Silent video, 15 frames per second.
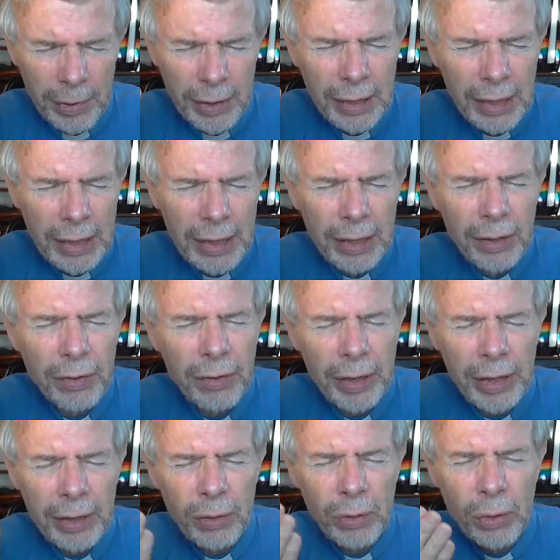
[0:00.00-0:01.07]
lay his
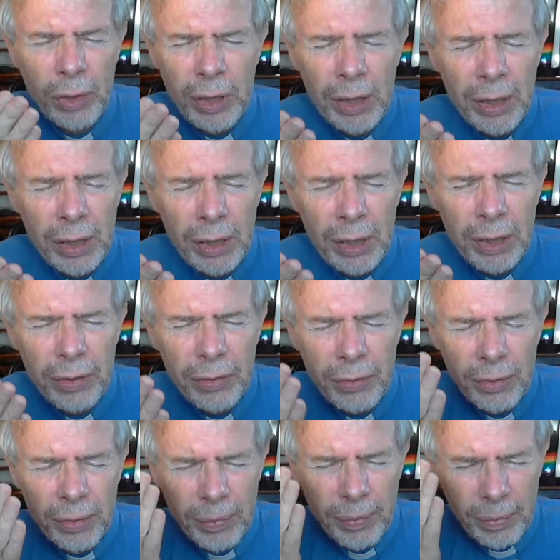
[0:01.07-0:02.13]
hand on our heart
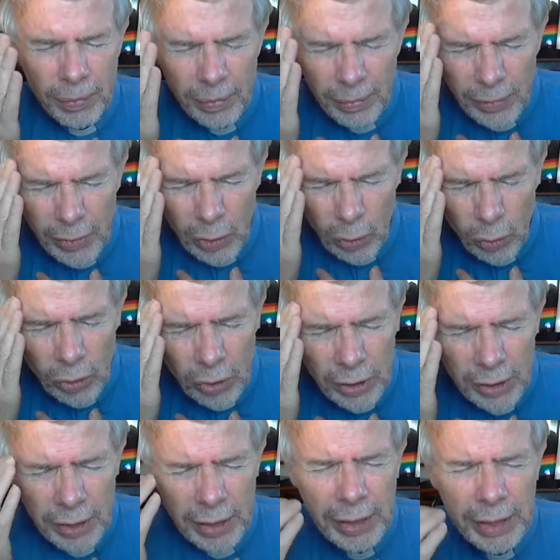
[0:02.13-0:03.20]
or on
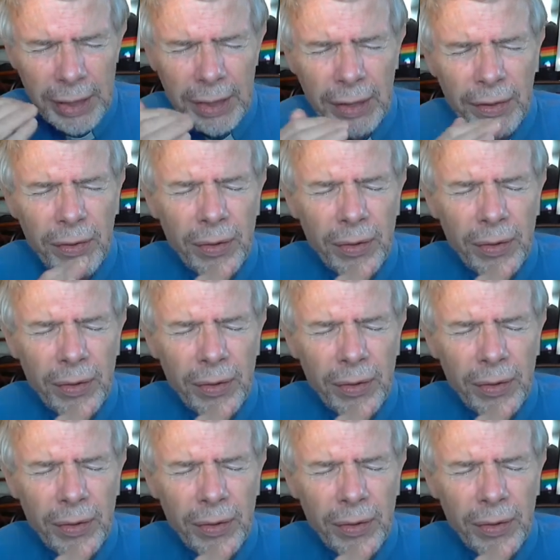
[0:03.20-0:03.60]
our head.